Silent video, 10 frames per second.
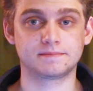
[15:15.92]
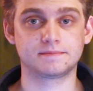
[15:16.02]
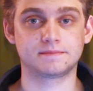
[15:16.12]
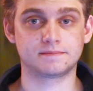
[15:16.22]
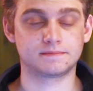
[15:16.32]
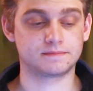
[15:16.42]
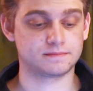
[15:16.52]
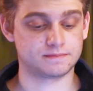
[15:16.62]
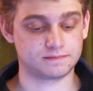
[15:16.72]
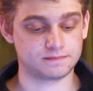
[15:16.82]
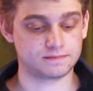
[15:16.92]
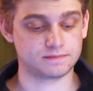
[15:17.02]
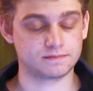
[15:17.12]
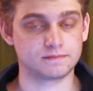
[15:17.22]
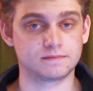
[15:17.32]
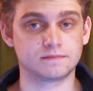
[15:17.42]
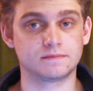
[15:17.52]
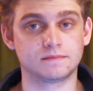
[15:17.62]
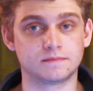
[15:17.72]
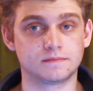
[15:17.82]

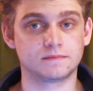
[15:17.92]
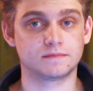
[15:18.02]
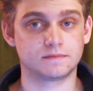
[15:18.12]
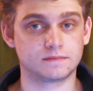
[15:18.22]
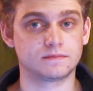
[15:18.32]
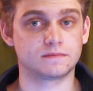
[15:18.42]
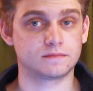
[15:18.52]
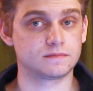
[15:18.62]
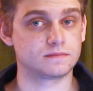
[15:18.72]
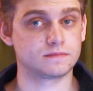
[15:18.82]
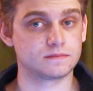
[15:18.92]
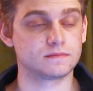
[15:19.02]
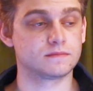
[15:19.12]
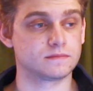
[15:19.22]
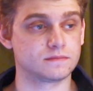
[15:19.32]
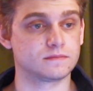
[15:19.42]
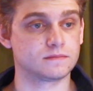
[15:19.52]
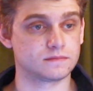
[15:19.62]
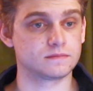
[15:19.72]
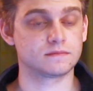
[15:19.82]

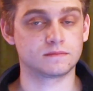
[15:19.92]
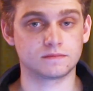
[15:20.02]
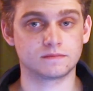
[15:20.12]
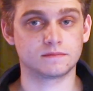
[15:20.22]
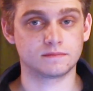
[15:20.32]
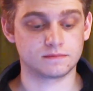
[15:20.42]
The person shown says nothing.